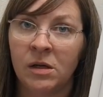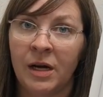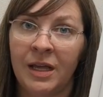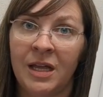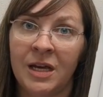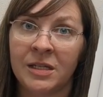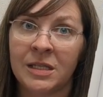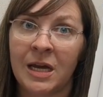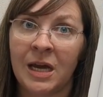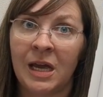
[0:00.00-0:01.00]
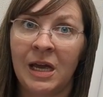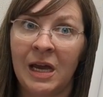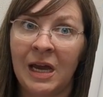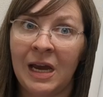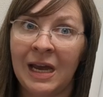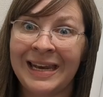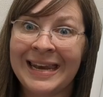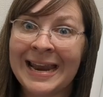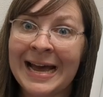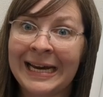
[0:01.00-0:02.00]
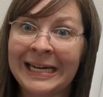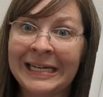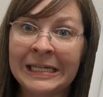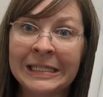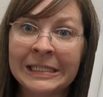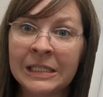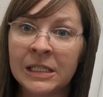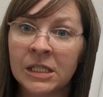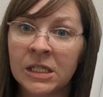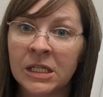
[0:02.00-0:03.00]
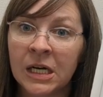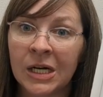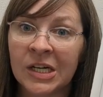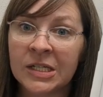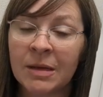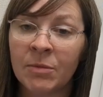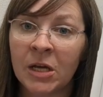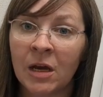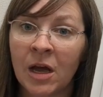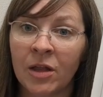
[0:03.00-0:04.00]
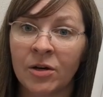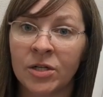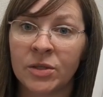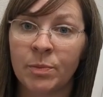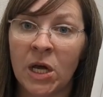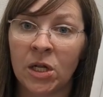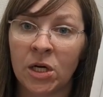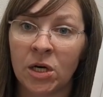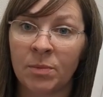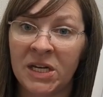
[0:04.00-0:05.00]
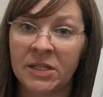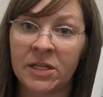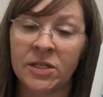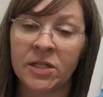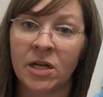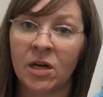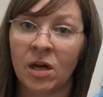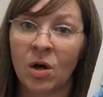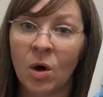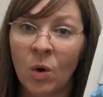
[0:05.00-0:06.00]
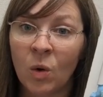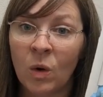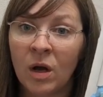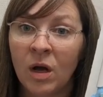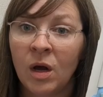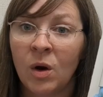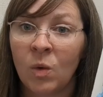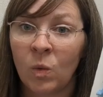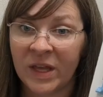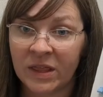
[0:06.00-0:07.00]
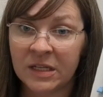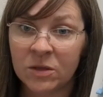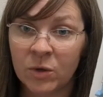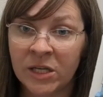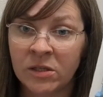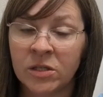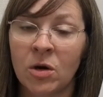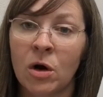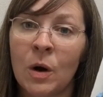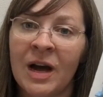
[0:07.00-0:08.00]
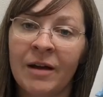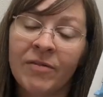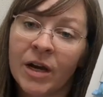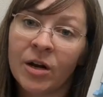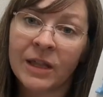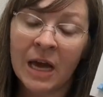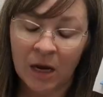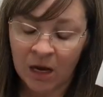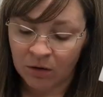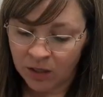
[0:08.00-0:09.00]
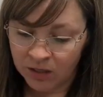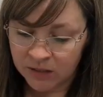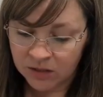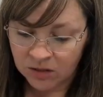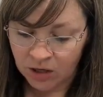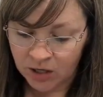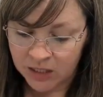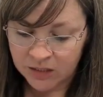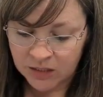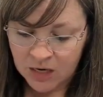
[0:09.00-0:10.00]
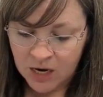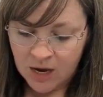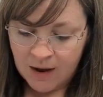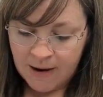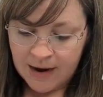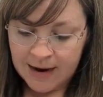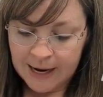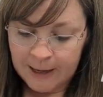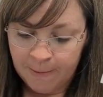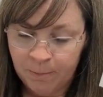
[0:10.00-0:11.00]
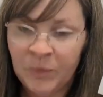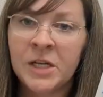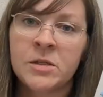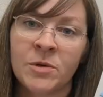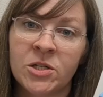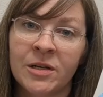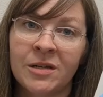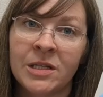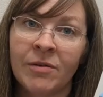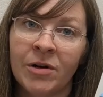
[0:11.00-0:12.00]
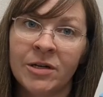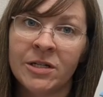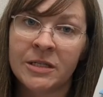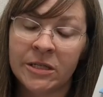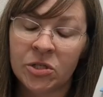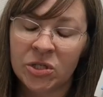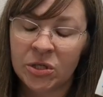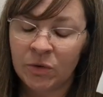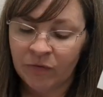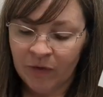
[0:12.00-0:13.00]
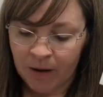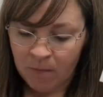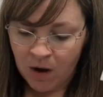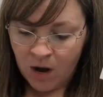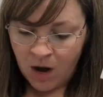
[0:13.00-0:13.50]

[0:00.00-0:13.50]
I think it's like nine or something other smaller pieces that go with this one. So I figured that counted as a series, um, especially because I've already stitched two of them.